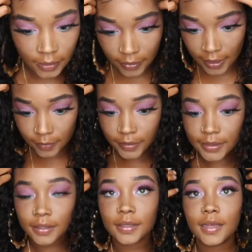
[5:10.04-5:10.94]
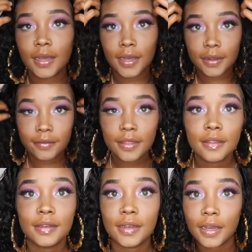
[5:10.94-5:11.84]
so I'd
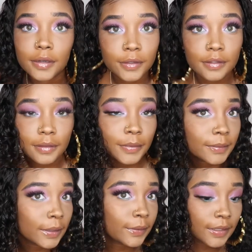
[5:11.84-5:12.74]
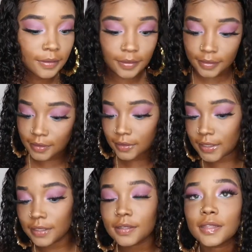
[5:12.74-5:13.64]
rather not go to sleep with my wig on. So
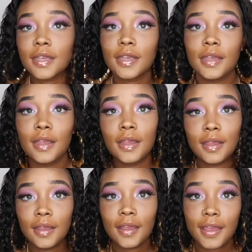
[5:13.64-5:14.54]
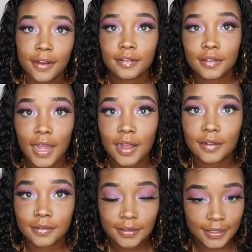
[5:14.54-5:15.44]
this
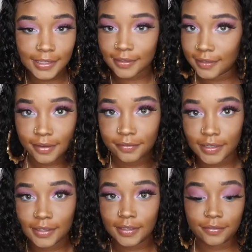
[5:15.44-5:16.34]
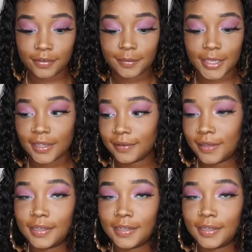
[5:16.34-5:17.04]
hairstyle is definitely for me.